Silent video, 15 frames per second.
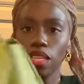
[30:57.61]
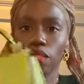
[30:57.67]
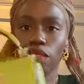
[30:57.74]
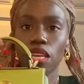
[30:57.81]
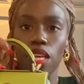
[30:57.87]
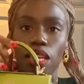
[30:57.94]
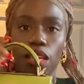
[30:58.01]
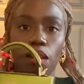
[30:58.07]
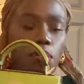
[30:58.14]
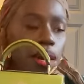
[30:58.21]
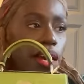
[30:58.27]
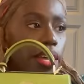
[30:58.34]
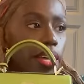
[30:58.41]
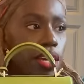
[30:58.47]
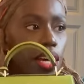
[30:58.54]
Taking
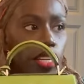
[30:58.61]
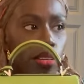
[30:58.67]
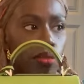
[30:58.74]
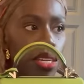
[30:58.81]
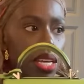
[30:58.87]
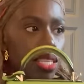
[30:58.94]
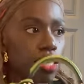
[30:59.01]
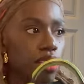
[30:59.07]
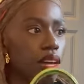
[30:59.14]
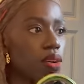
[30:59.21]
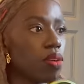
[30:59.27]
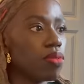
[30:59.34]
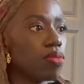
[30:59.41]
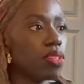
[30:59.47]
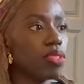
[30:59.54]
my, I don't take this out
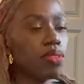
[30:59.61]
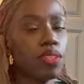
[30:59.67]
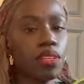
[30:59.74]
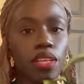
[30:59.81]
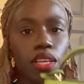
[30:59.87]
often,